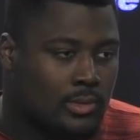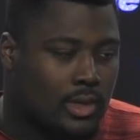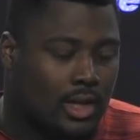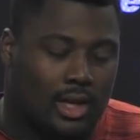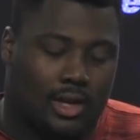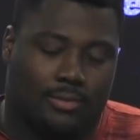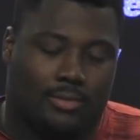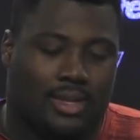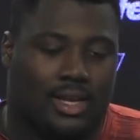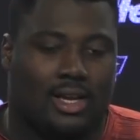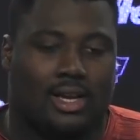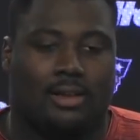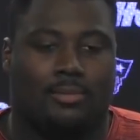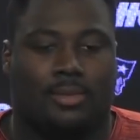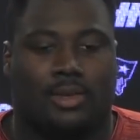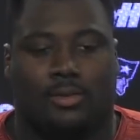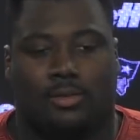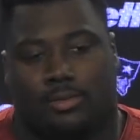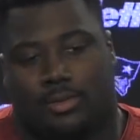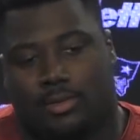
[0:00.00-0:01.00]
Nah,
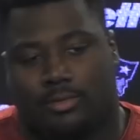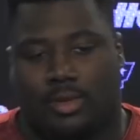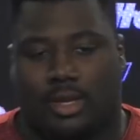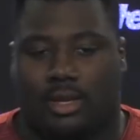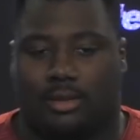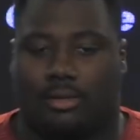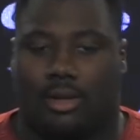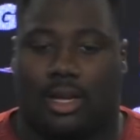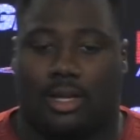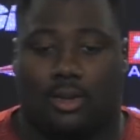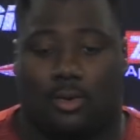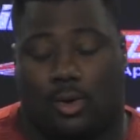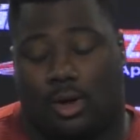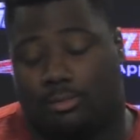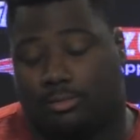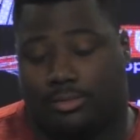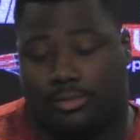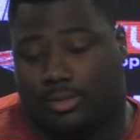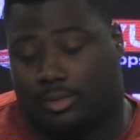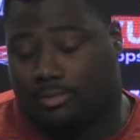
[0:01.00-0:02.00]
man. Like, I know
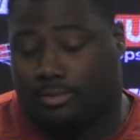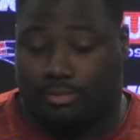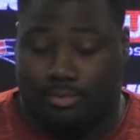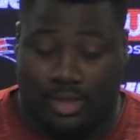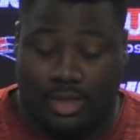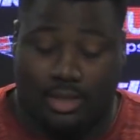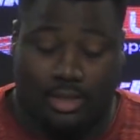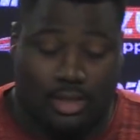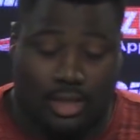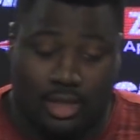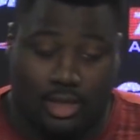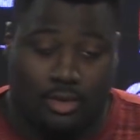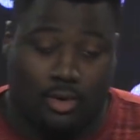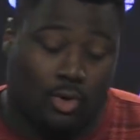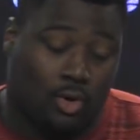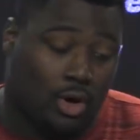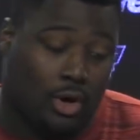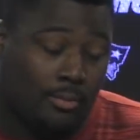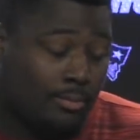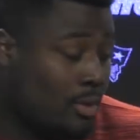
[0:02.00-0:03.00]
I'm. Me, like,
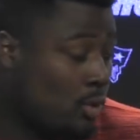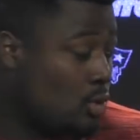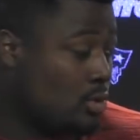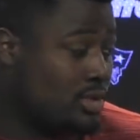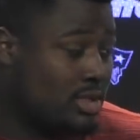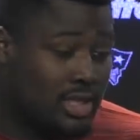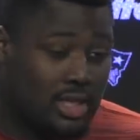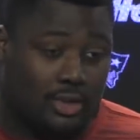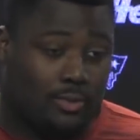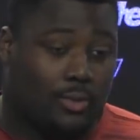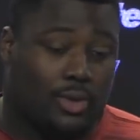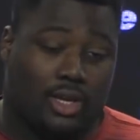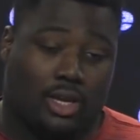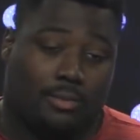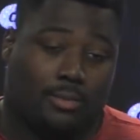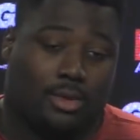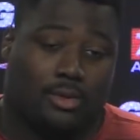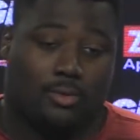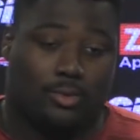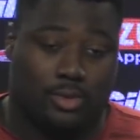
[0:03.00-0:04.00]
or the whole team, we
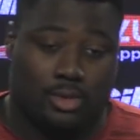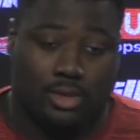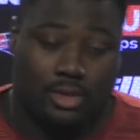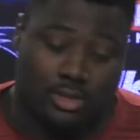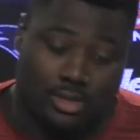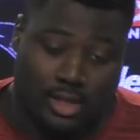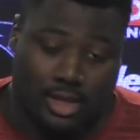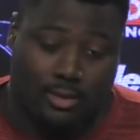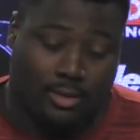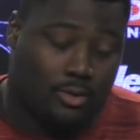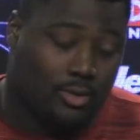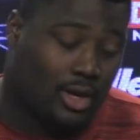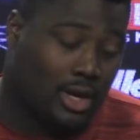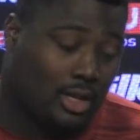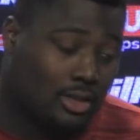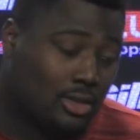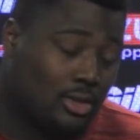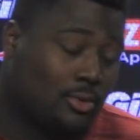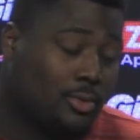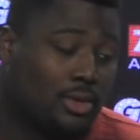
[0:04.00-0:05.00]
come in with the same, I don't care
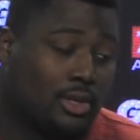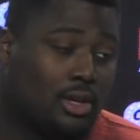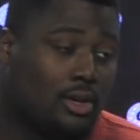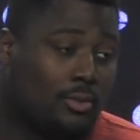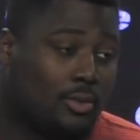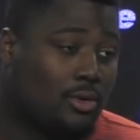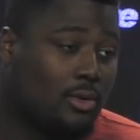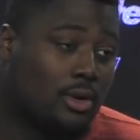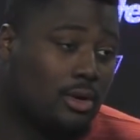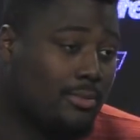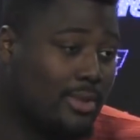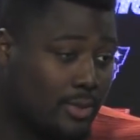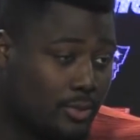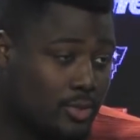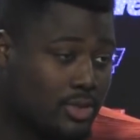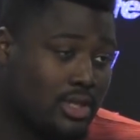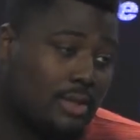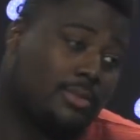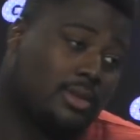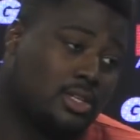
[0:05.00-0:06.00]
how long we are, we're gonna come back with
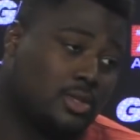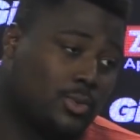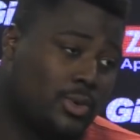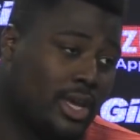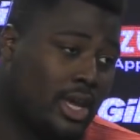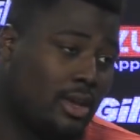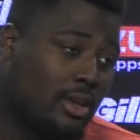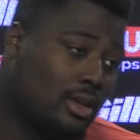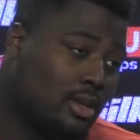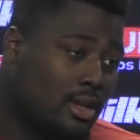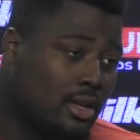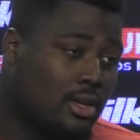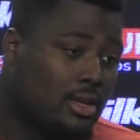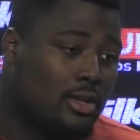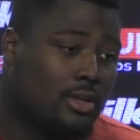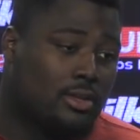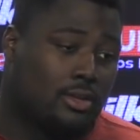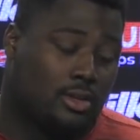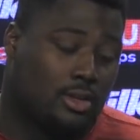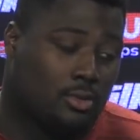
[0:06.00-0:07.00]
the same energy we had,
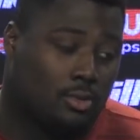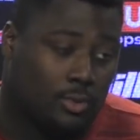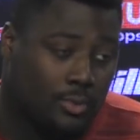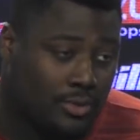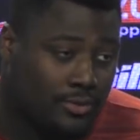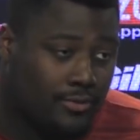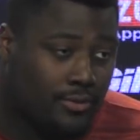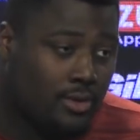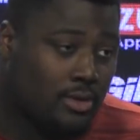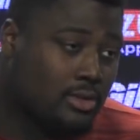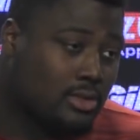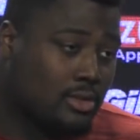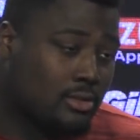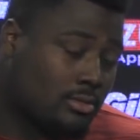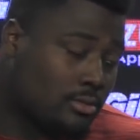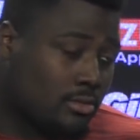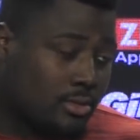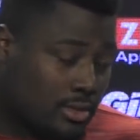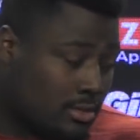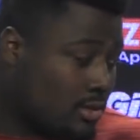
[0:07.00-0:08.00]
you know, when we first
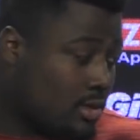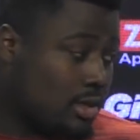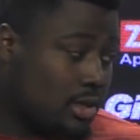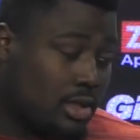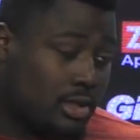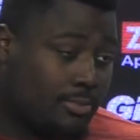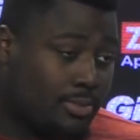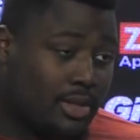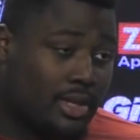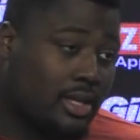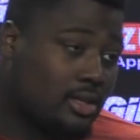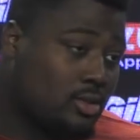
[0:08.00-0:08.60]
literally playing